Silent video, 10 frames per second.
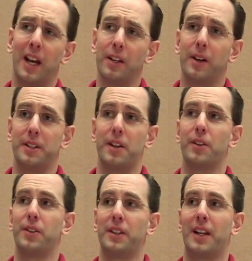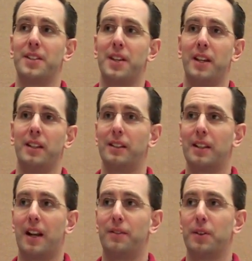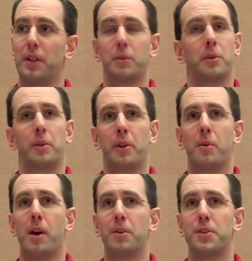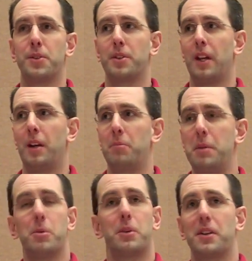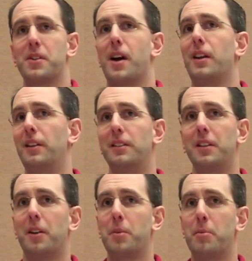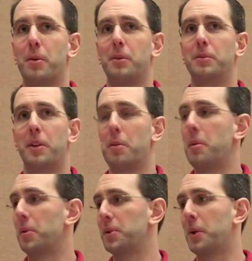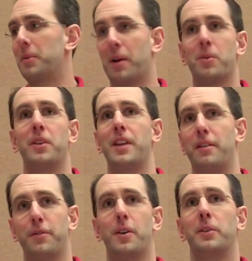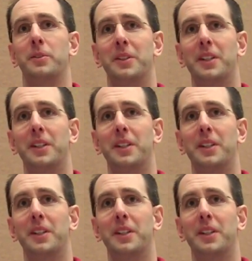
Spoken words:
the other thing that I'd say that I feel like went really well is just people were excited. A number of people told me I want that phone.